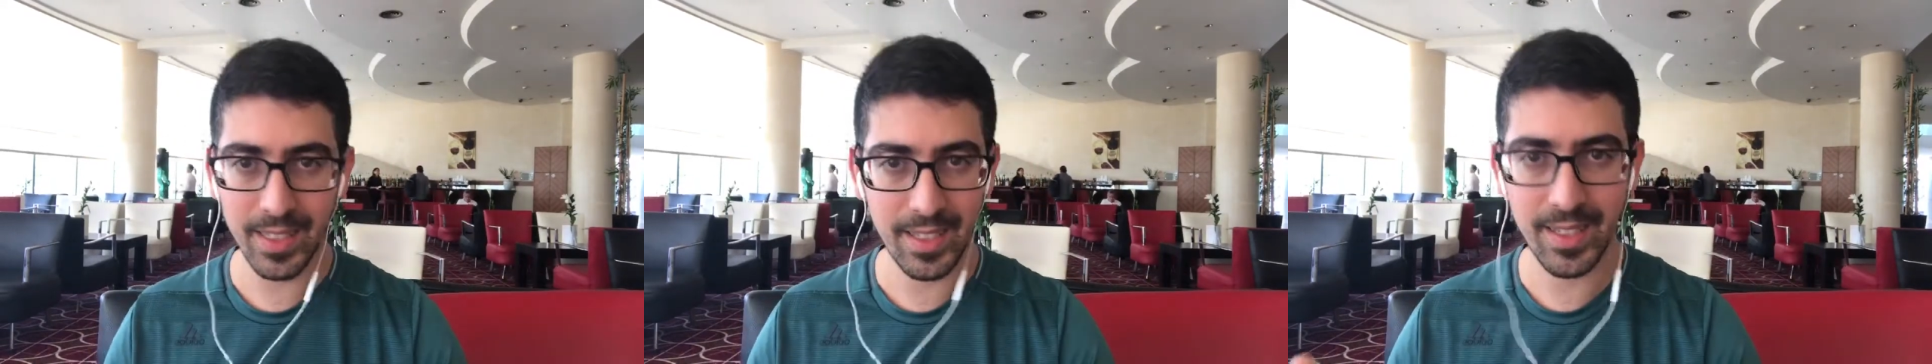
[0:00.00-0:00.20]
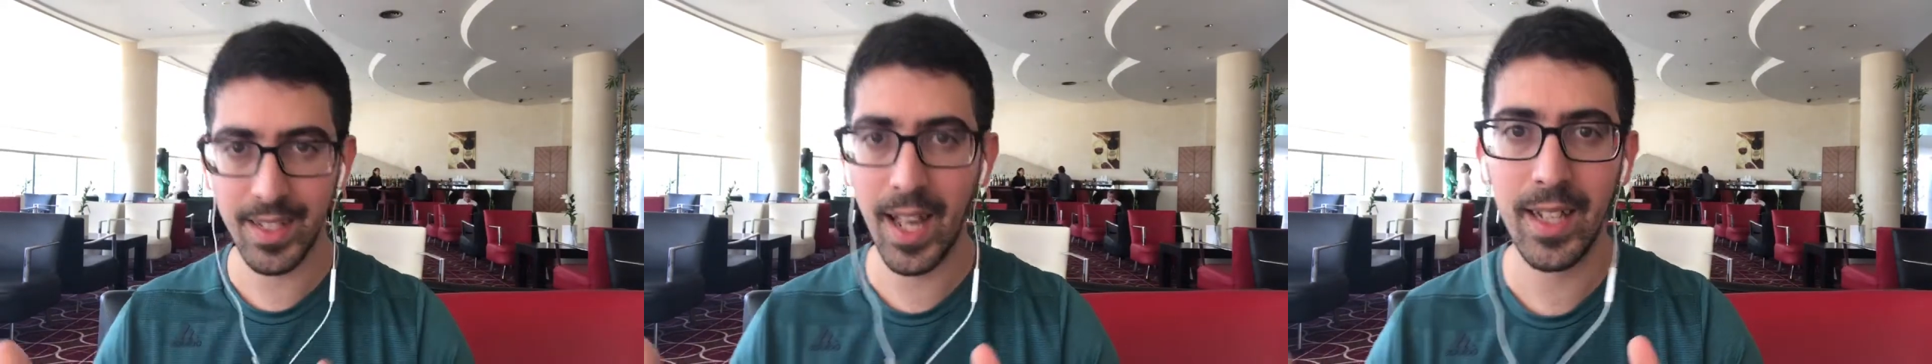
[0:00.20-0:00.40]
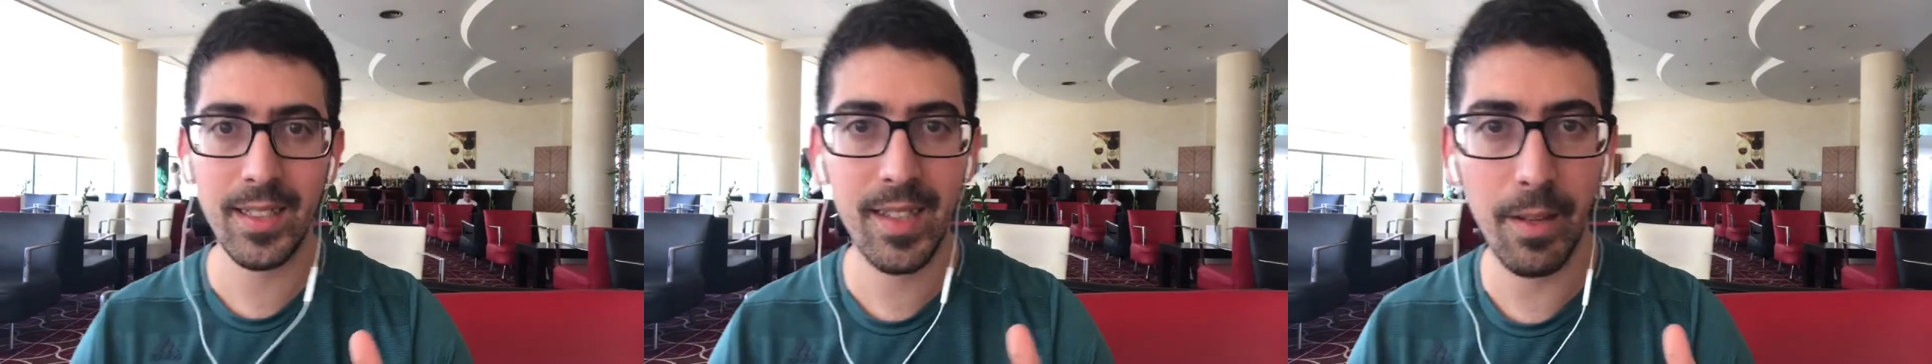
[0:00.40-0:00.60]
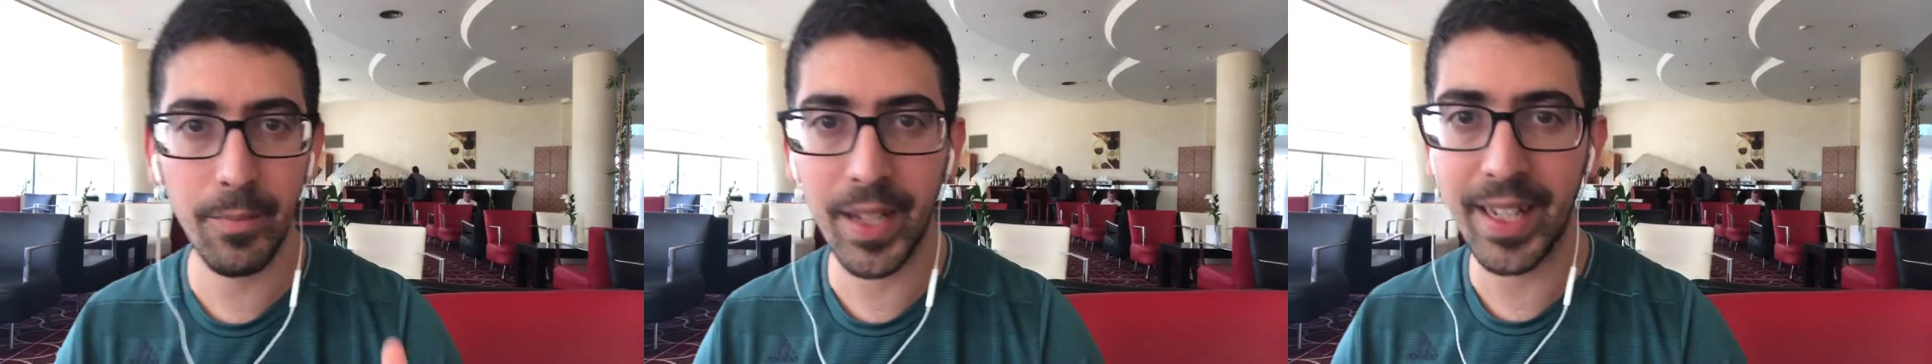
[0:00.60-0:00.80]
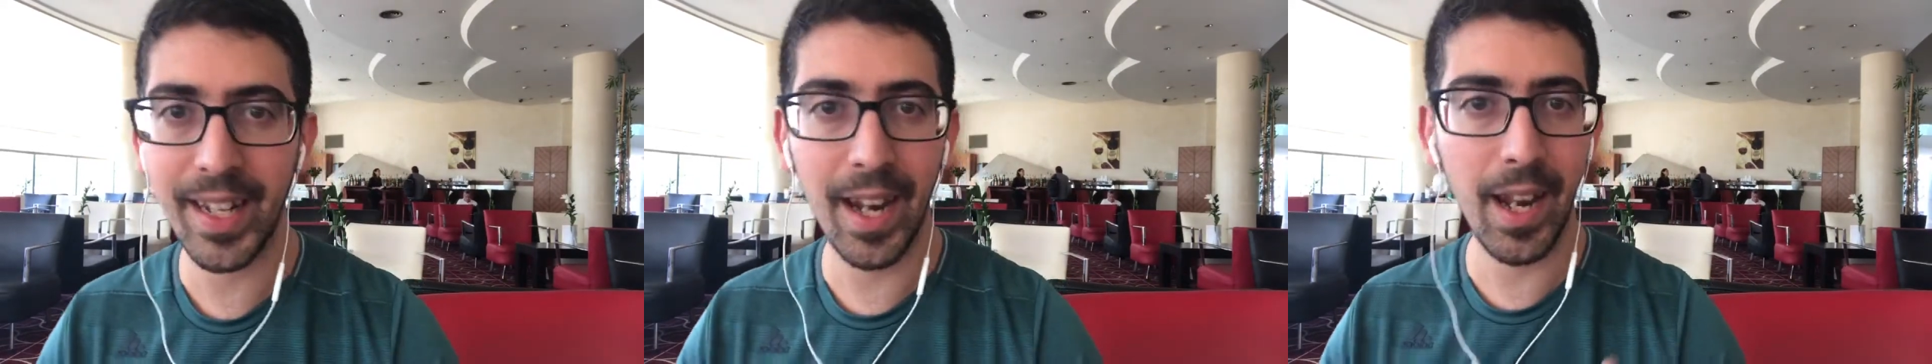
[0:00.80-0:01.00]
It's not
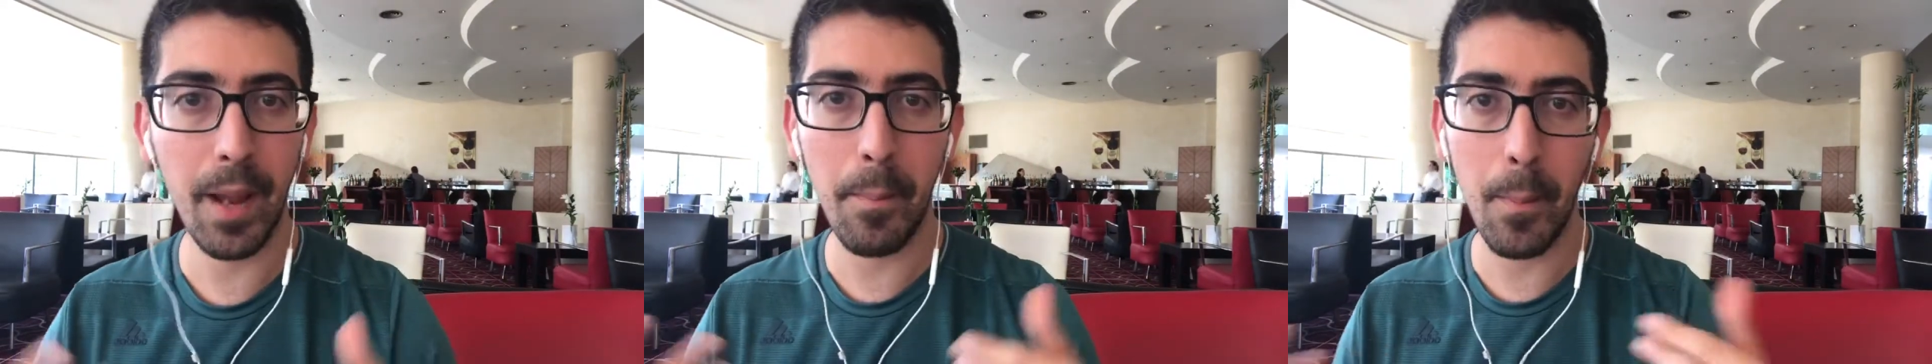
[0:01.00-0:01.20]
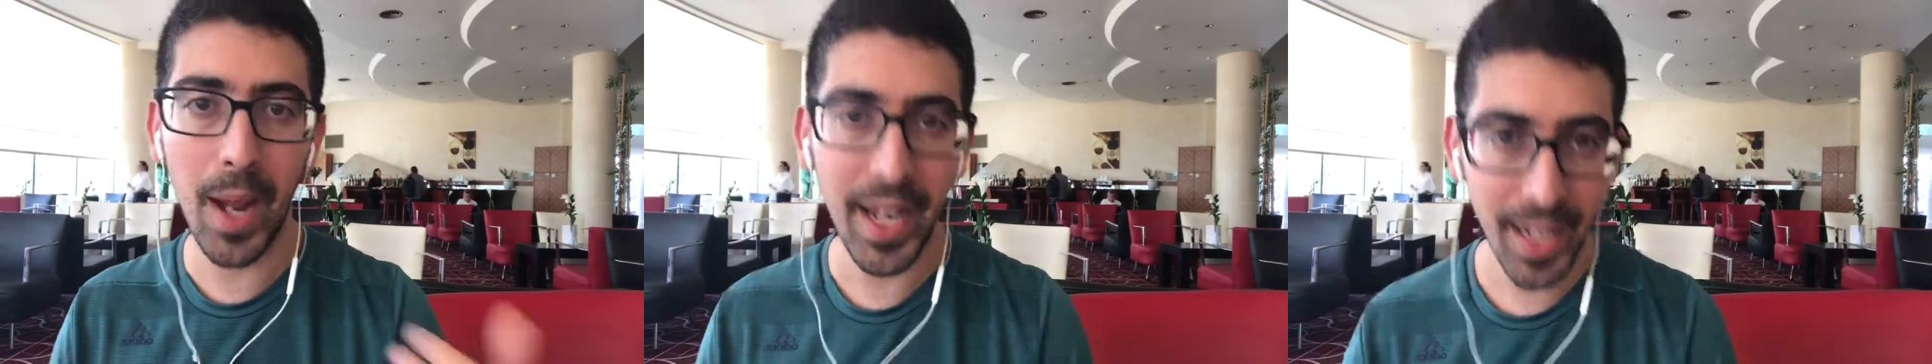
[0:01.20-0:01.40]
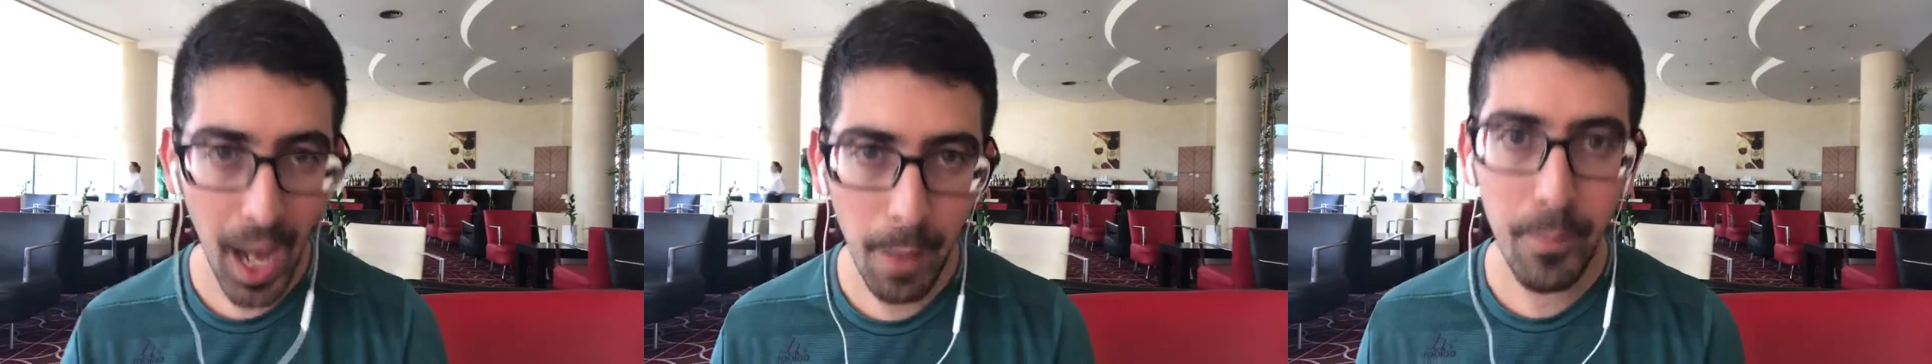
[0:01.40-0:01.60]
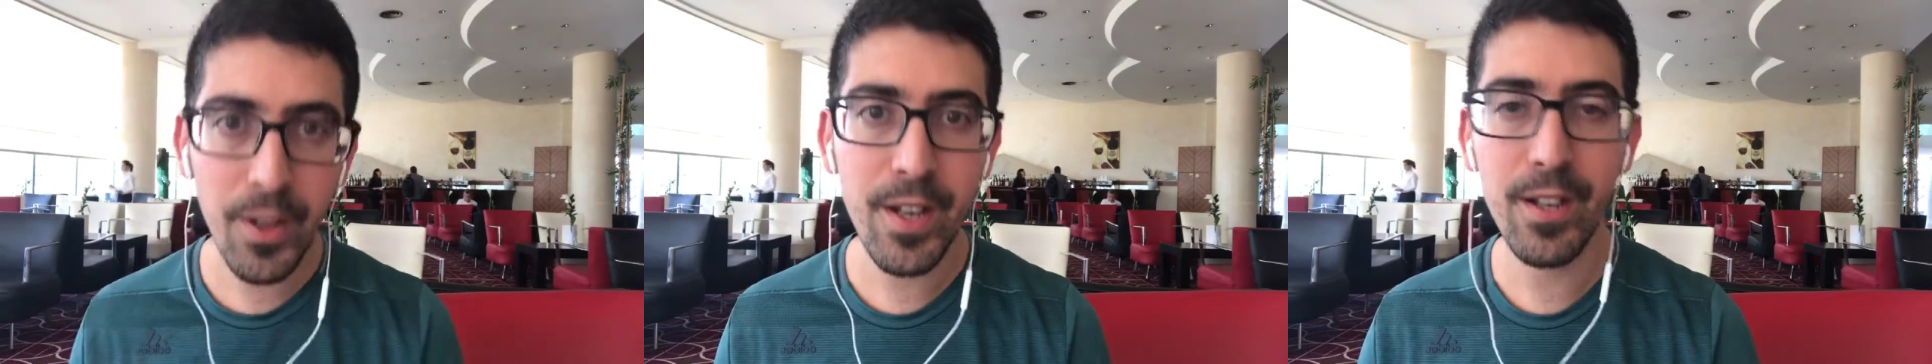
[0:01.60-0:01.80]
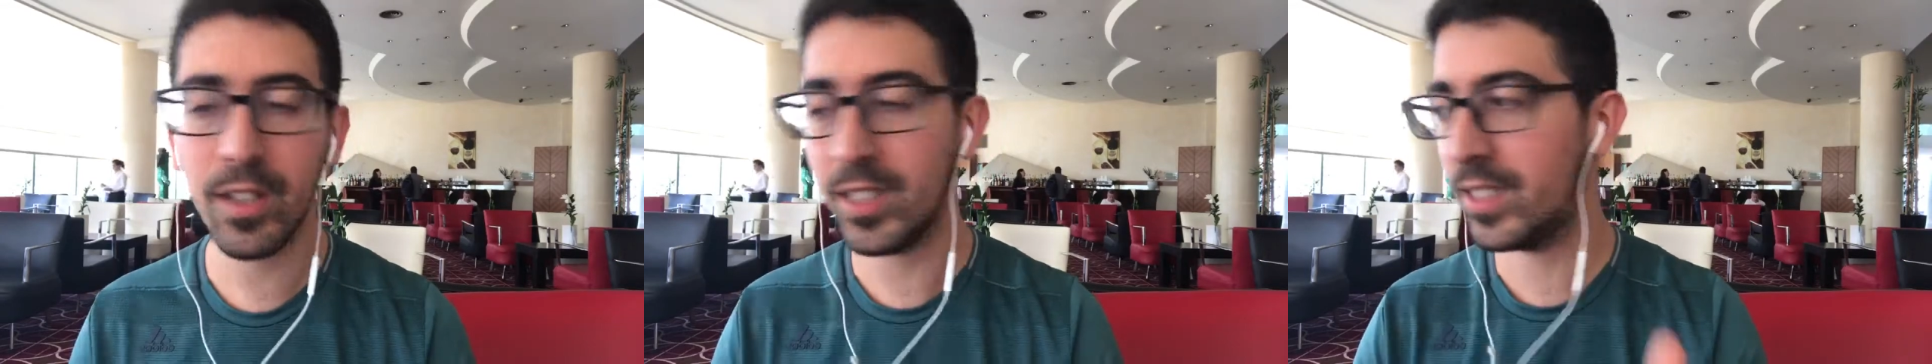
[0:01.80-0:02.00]
something that I made up
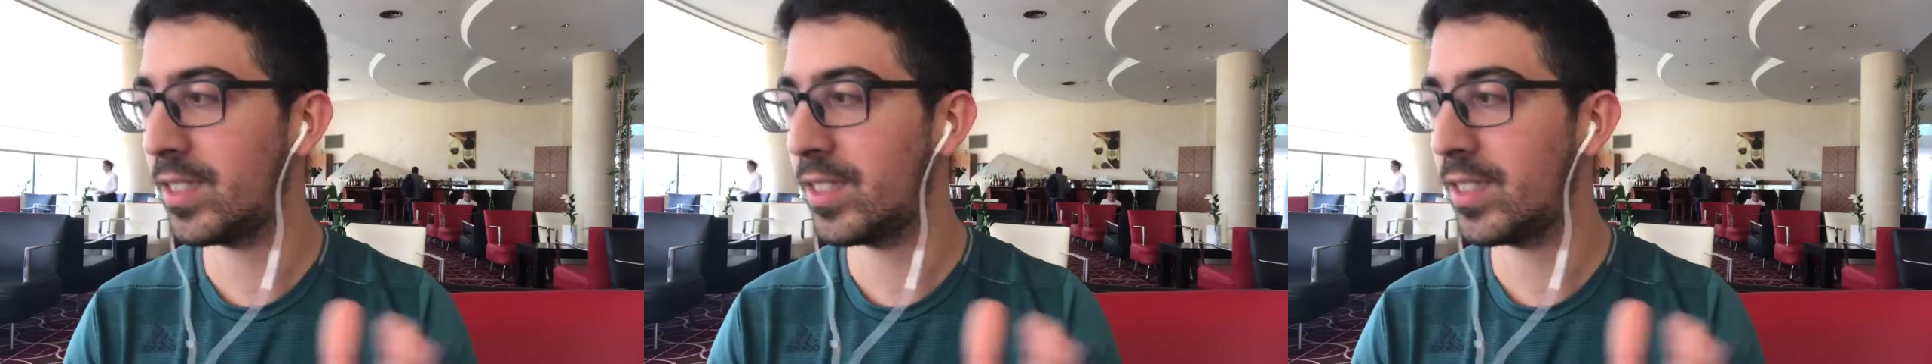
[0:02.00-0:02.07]
here.